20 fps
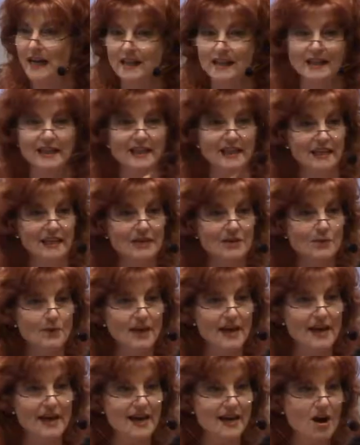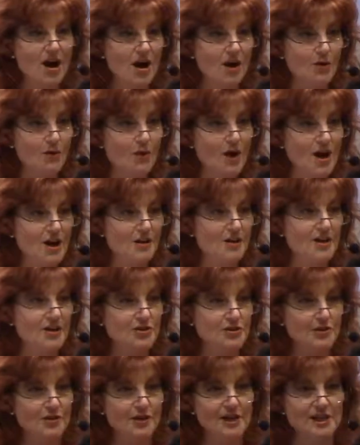Then we add hot water and
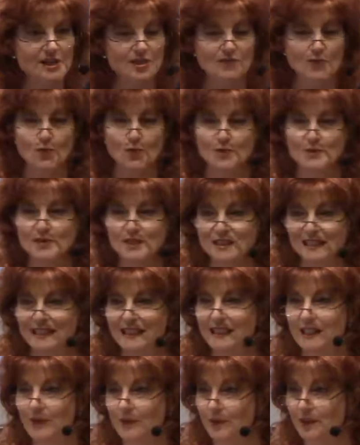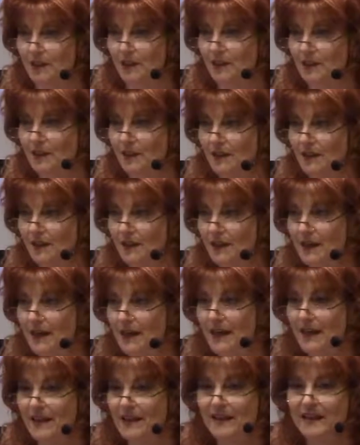it transforms to liquid.
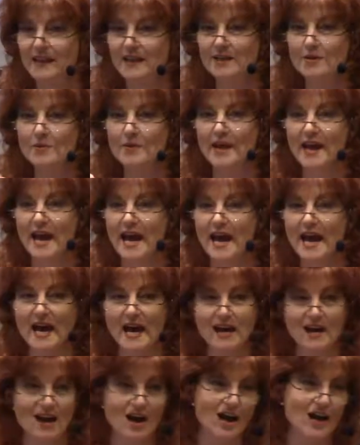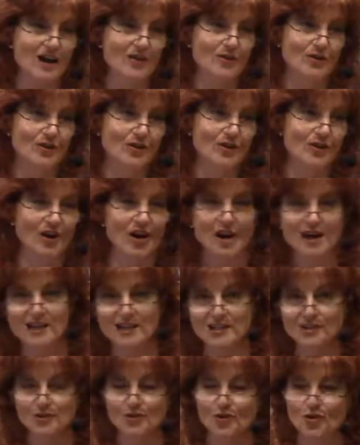Then we add either
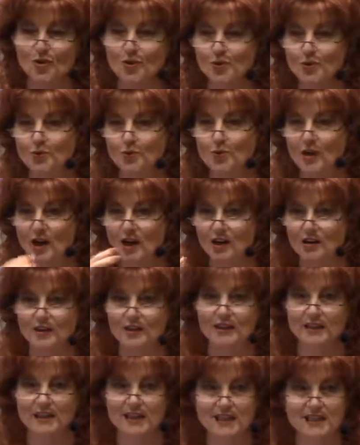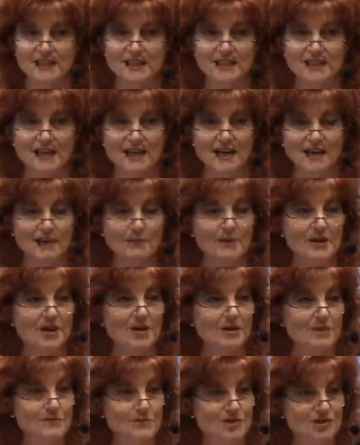ice or cold water and let it set and it
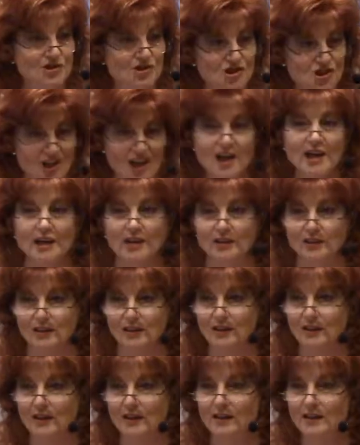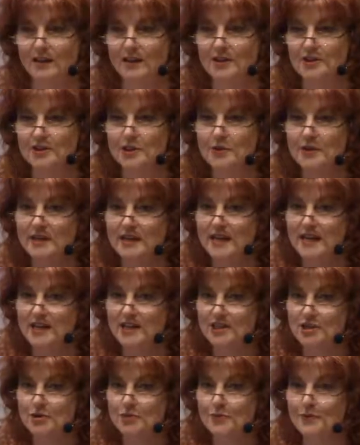becomes gel. So it
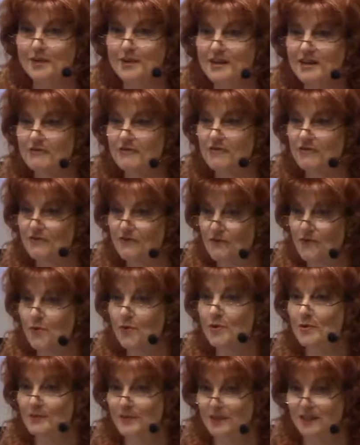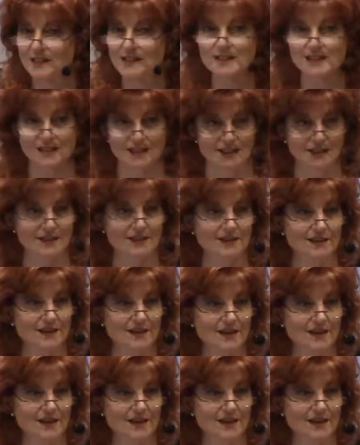takes 3 different forms, doesn't it?